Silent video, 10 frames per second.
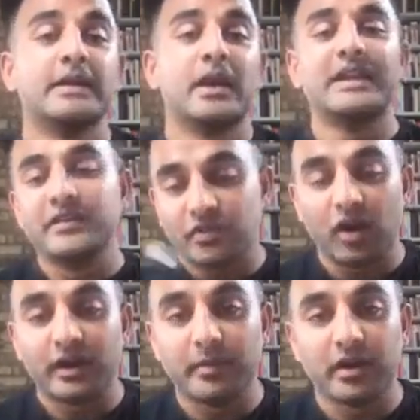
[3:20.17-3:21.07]
He's
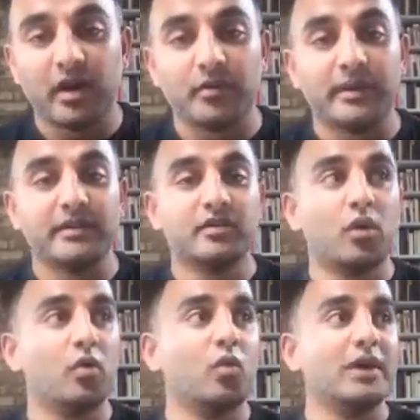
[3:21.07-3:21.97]
talking about government.
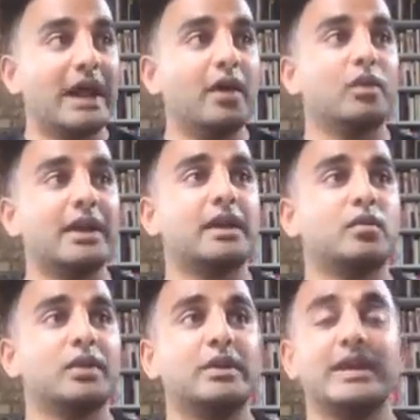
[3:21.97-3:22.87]
So when
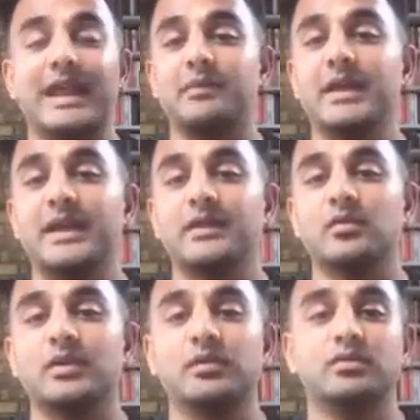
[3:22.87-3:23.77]
we came in,
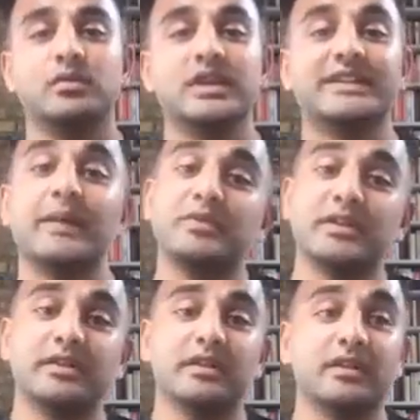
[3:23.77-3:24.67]
we attempted
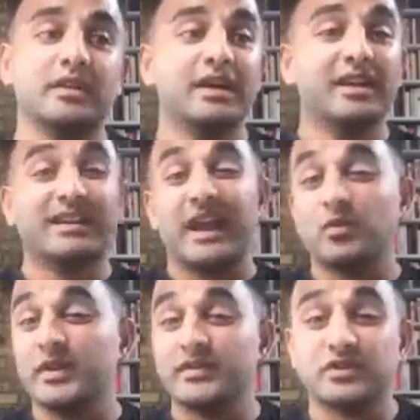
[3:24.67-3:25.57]
to get
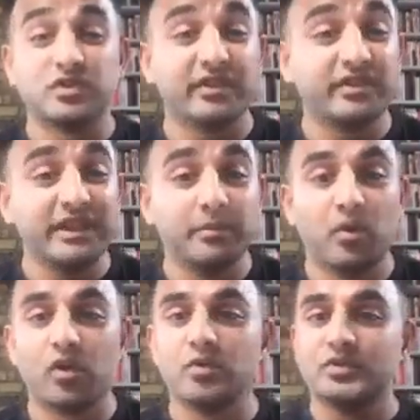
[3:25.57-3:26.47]
rid of the trustee
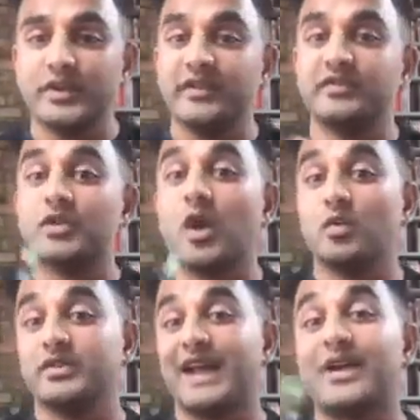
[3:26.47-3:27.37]
board, which we thought
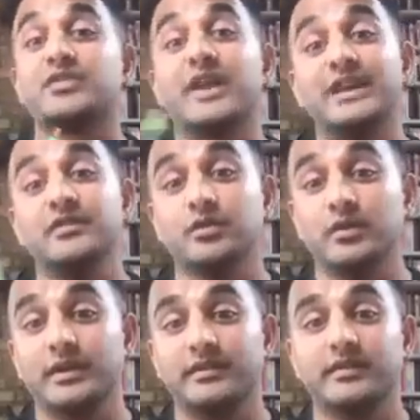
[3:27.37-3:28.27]
was outside
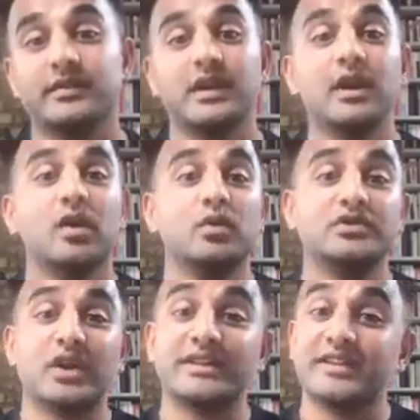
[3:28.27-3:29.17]
influence. We
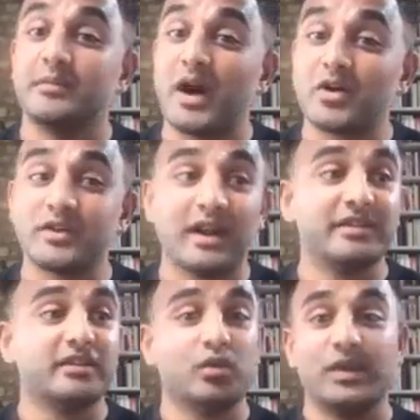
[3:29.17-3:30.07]
tried to democratize
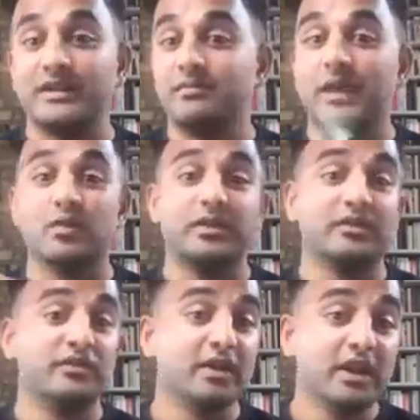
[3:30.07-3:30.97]
it, so we get rid
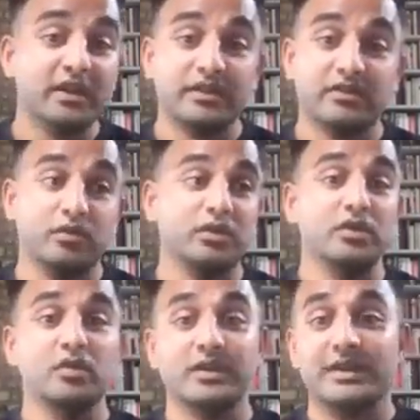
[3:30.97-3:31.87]
of the
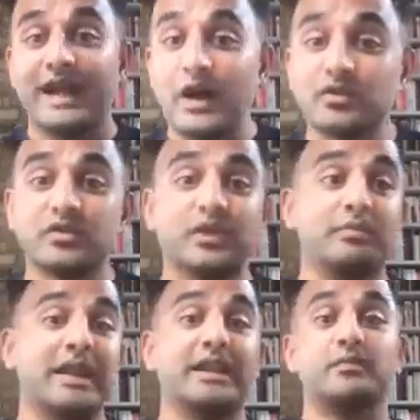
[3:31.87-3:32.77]
student union council and
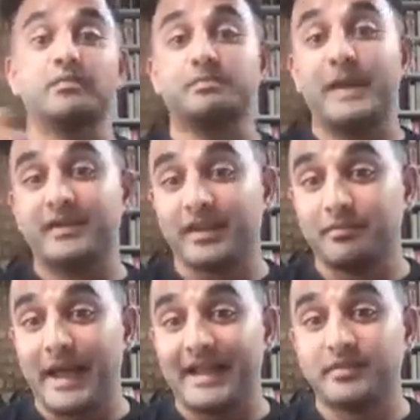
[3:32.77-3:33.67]
make it based
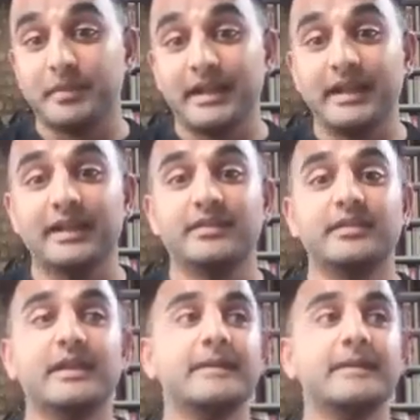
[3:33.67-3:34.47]
on mass meetings.